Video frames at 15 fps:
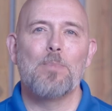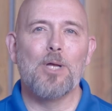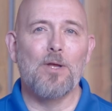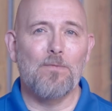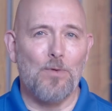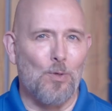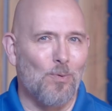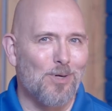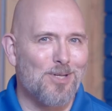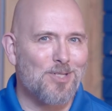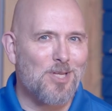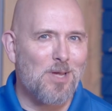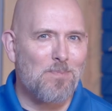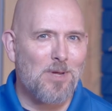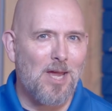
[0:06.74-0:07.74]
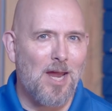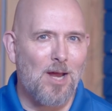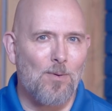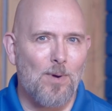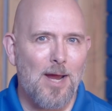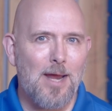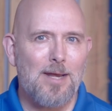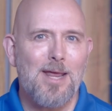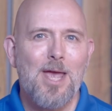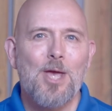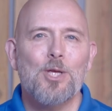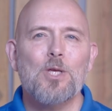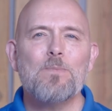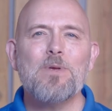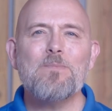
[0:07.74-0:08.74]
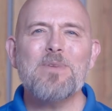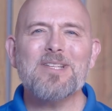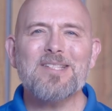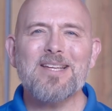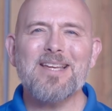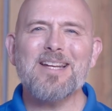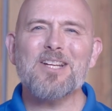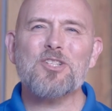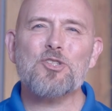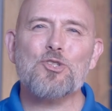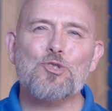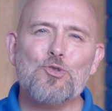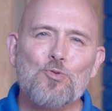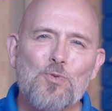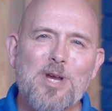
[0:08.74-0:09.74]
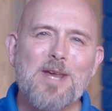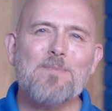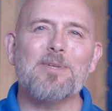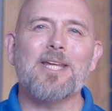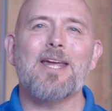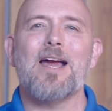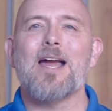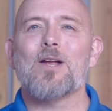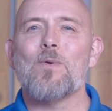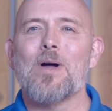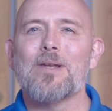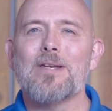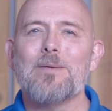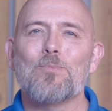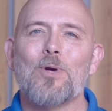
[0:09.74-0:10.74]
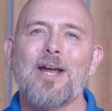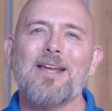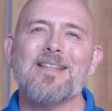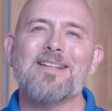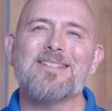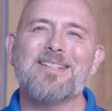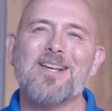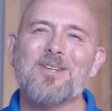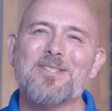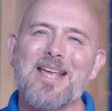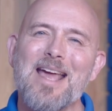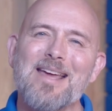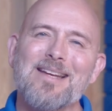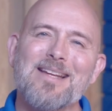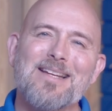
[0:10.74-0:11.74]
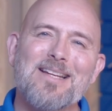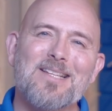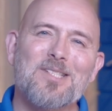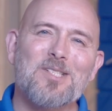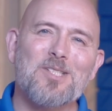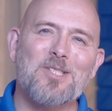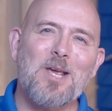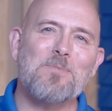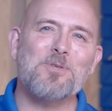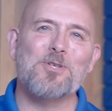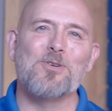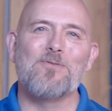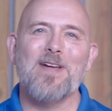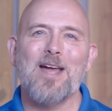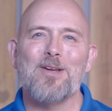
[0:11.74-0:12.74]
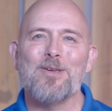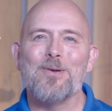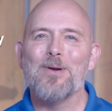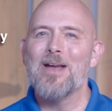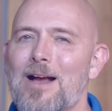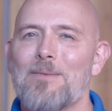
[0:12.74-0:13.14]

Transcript: but if you were to skip K-Rain, you'd be missing an extremely high quality brand that sells at an exceptional value.